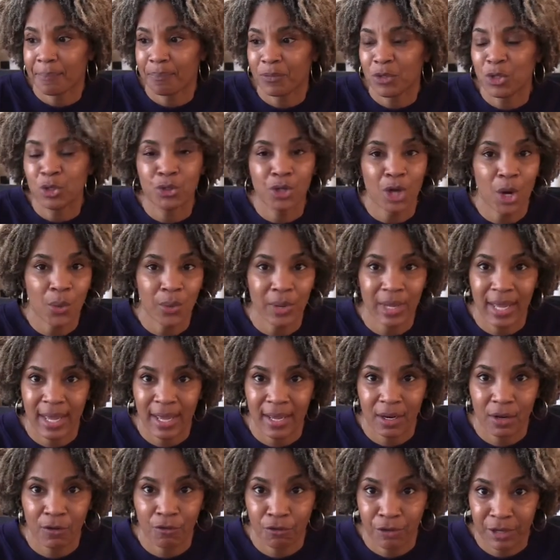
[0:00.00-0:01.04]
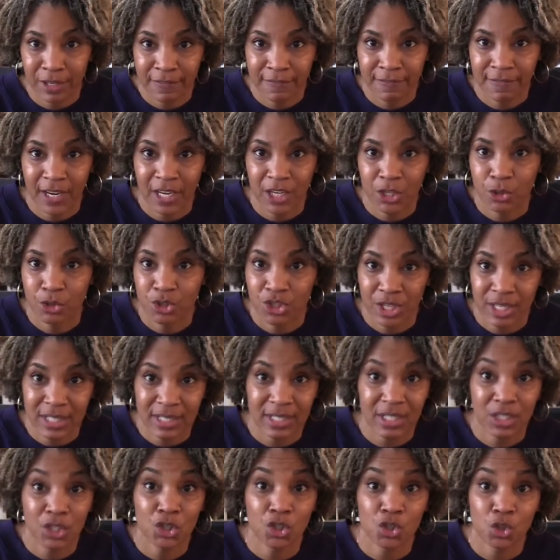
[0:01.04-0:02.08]
you don't get a refund, you just
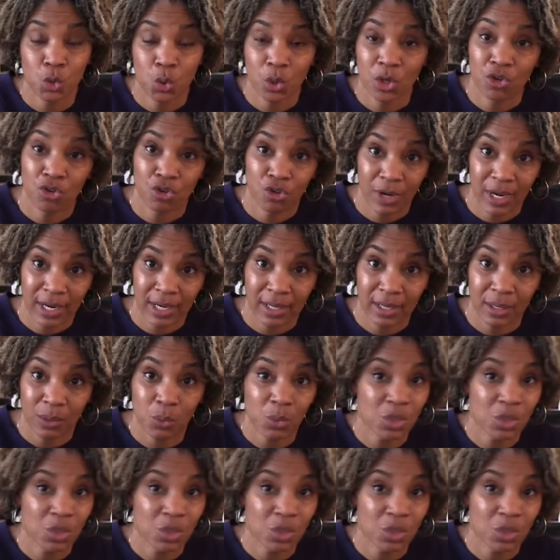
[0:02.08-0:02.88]
get a store credit,